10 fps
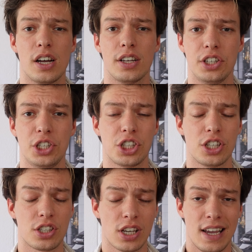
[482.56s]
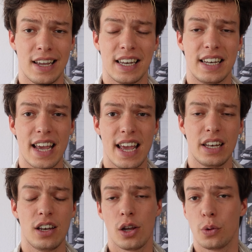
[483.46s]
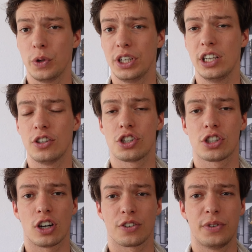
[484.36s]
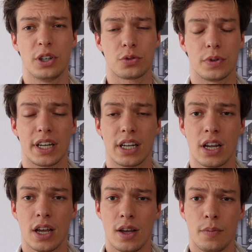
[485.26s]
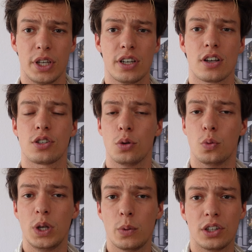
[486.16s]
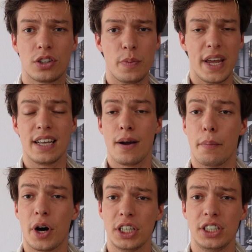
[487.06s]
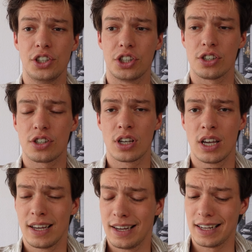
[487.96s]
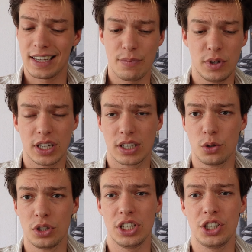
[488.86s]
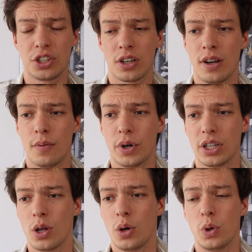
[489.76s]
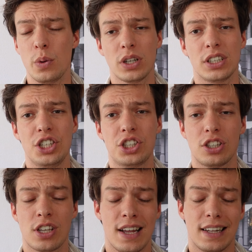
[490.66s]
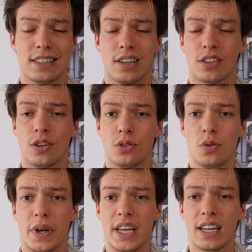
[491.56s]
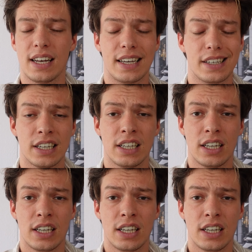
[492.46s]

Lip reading: niches, then we need to start filtering, because we want to make money niches. It can be a good niche, but we want niches that are going to make like